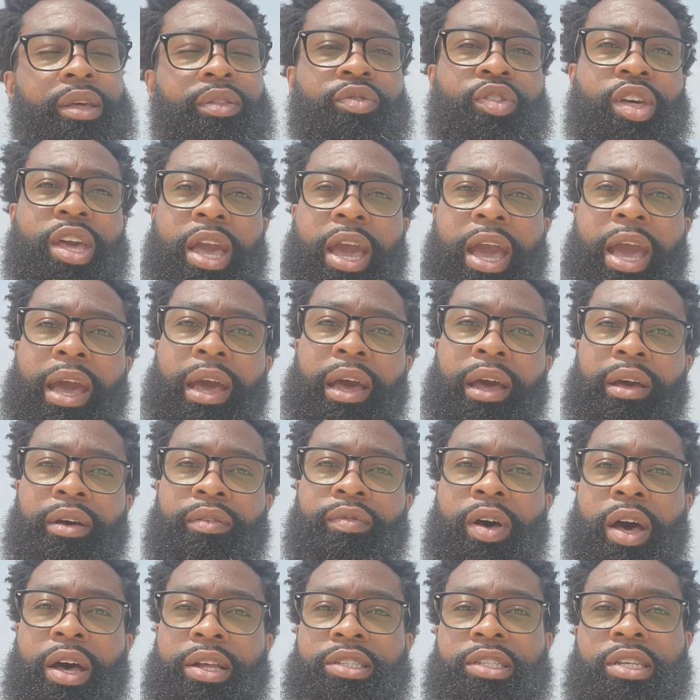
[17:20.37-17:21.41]
They
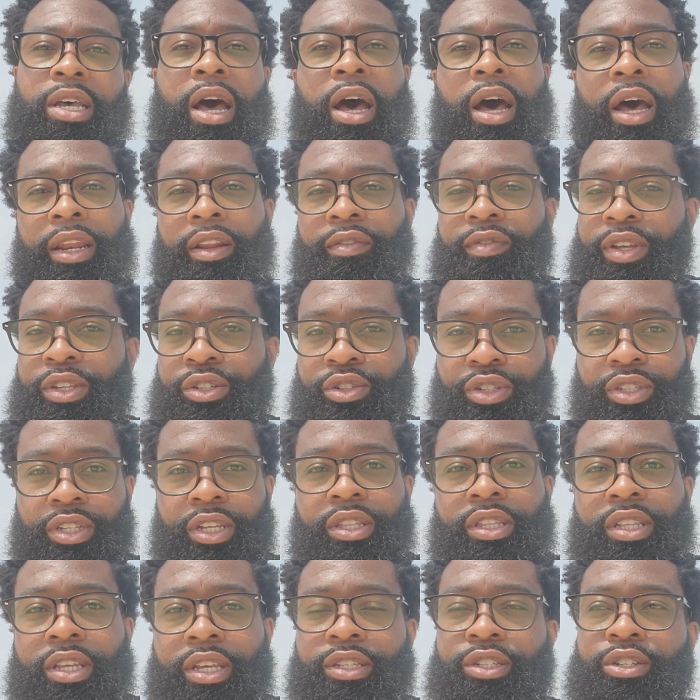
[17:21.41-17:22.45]
have a ton of interesting
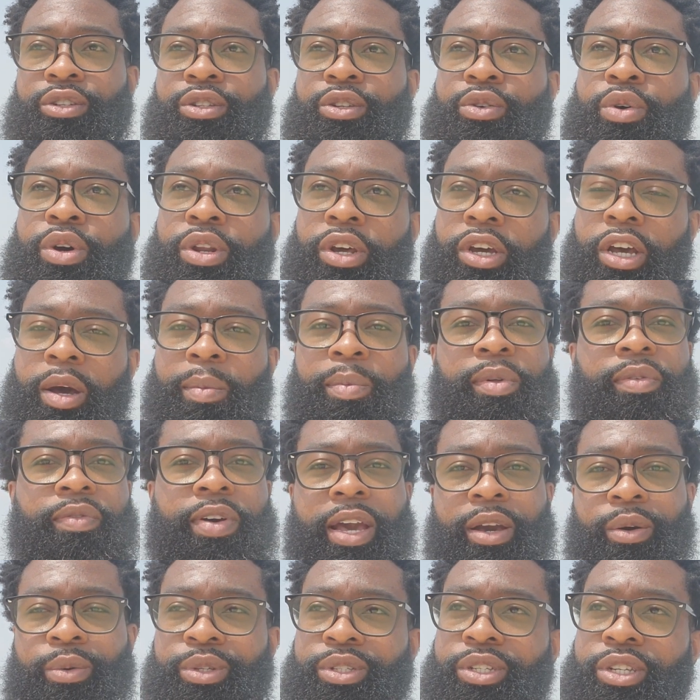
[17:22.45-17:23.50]
things they're doing, a couple of
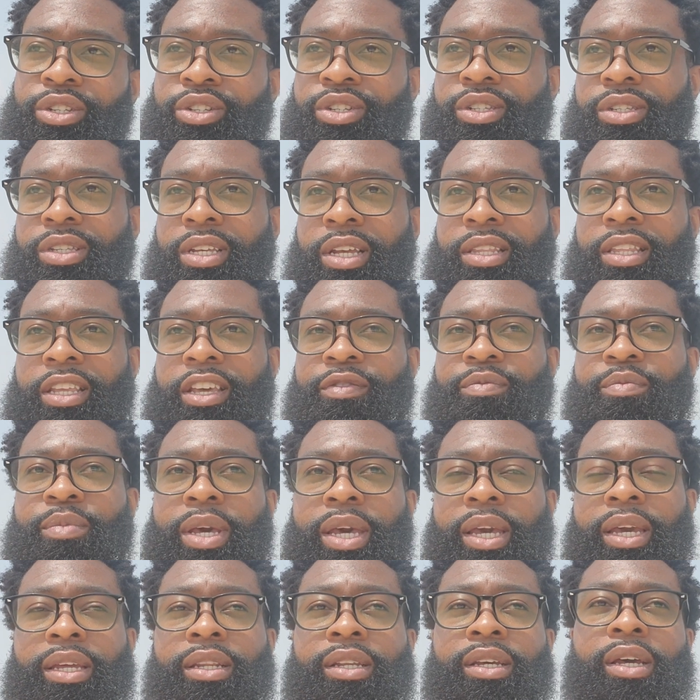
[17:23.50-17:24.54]
acquisitions that they've
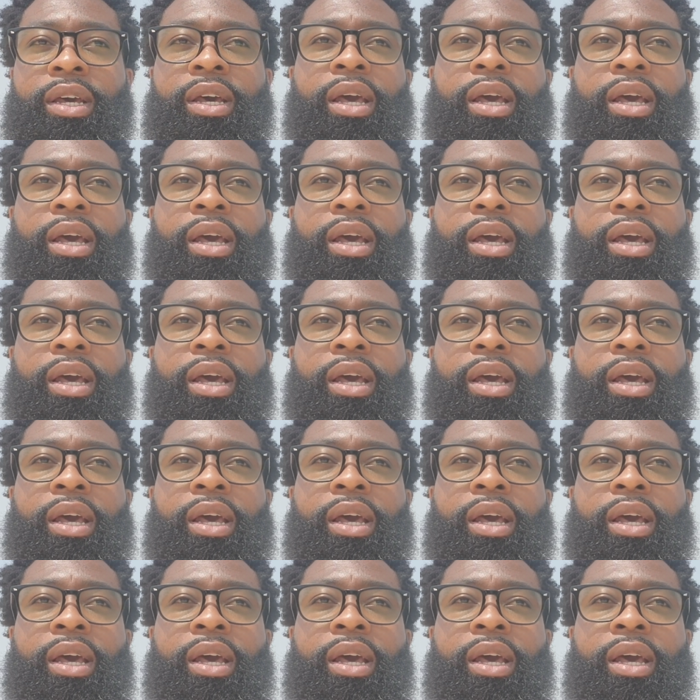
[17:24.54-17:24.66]
made.